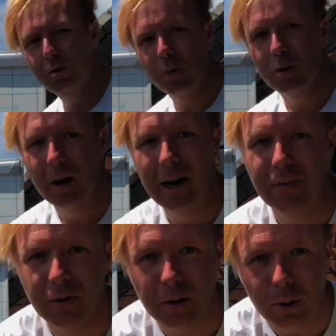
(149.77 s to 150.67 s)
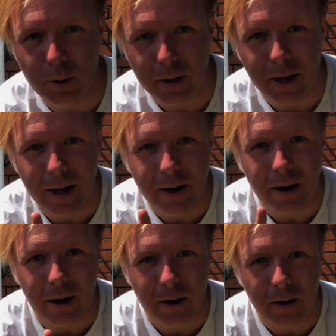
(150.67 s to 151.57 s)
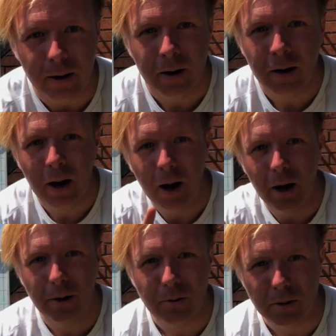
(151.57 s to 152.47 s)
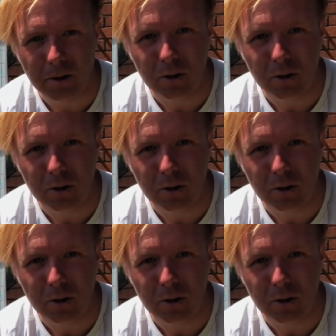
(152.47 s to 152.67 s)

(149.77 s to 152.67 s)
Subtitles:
we're going to have to look in our hundreds